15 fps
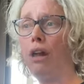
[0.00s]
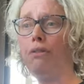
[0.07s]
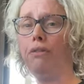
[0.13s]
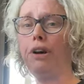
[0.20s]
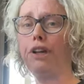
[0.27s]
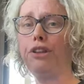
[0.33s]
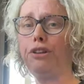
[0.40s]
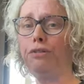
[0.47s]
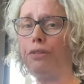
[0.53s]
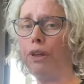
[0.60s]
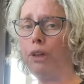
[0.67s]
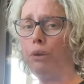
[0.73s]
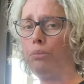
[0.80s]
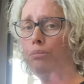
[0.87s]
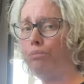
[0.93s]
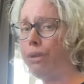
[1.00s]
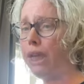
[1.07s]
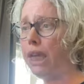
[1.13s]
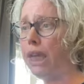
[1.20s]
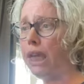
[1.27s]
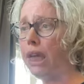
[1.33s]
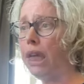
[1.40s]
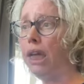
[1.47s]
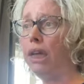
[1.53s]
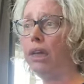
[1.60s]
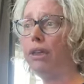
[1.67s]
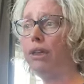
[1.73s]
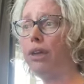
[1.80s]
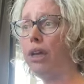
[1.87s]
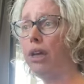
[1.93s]
what will be
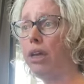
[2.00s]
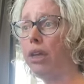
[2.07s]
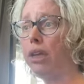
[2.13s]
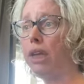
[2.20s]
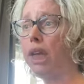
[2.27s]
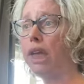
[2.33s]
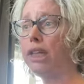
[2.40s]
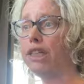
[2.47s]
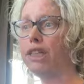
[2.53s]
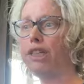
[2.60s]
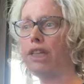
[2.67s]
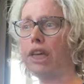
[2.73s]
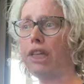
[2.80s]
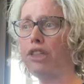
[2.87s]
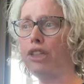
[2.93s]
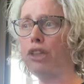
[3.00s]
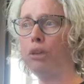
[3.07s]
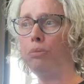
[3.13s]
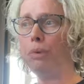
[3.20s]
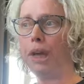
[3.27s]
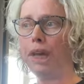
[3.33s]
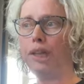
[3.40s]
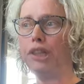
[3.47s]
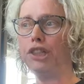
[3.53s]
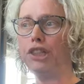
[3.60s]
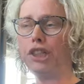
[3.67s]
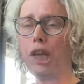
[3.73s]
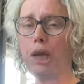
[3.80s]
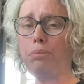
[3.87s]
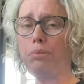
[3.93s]
the next station? You better
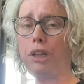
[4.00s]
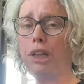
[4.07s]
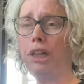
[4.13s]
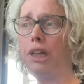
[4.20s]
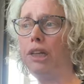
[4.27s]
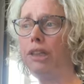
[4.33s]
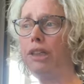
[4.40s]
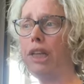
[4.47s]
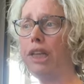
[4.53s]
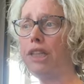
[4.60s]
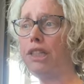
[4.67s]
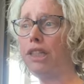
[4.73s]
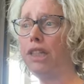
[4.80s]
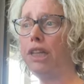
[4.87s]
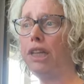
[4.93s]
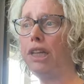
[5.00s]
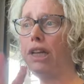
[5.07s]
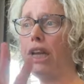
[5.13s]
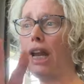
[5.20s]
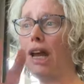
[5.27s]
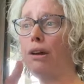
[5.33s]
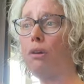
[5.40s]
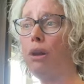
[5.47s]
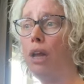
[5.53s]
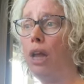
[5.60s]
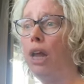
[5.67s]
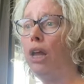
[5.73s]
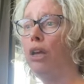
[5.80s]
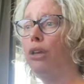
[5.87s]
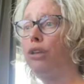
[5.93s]
stop this now,
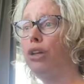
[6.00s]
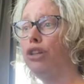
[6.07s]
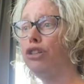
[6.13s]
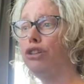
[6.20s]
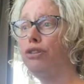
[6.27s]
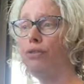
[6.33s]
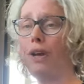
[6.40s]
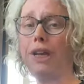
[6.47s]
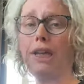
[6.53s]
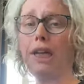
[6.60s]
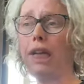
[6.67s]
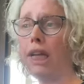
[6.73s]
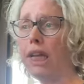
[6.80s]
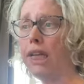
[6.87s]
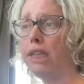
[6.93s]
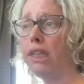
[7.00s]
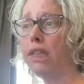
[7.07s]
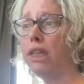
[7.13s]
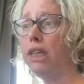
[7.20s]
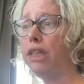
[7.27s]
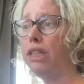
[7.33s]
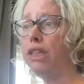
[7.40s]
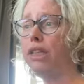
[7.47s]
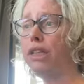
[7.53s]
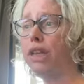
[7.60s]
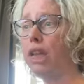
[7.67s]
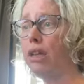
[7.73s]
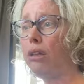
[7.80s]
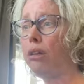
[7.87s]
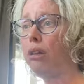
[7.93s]
just when it's
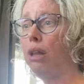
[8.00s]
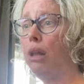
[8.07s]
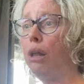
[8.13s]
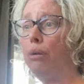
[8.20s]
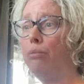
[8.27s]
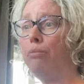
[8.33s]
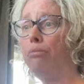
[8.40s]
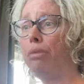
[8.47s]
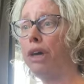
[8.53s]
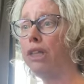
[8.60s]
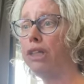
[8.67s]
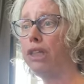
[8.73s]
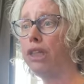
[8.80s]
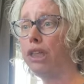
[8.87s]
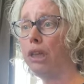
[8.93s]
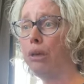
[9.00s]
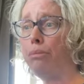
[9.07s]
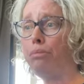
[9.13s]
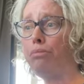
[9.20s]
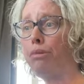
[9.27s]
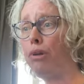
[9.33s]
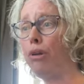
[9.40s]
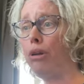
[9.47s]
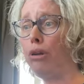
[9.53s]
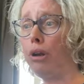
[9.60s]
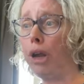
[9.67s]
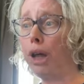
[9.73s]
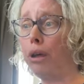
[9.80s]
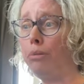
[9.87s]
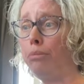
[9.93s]
still possible.
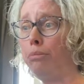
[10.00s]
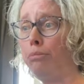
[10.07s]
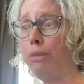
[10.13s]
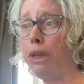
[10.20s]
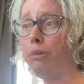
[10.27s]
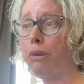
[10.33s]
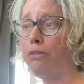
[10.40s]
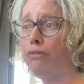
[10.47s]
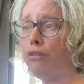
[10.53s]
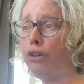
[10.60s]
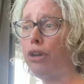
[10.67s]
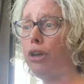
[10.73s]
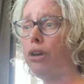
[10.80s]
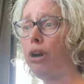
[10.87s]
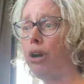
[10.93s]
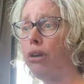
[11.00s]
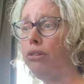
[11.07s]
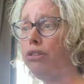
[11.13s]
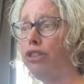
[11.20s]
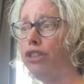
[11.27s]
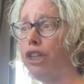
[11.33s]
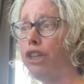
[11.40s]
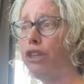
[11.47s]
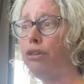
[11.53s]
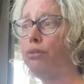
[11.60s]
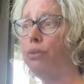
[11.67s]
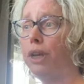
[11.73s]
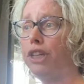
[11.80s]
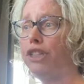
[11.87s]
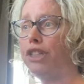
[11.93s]
I mean, for your own
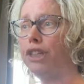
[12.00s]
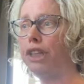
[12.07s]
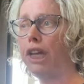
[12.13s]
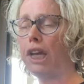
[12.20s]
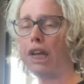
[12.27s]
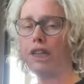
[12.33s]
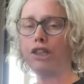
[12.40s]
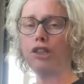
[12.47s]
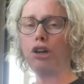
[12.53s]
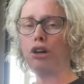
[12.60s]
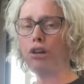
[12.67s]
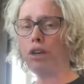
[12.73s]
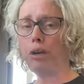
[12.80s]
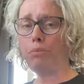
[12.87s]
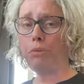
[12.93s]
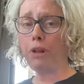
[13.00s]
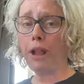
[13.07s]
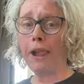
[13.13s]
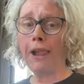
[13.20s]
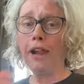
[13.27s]
situation gets horrible.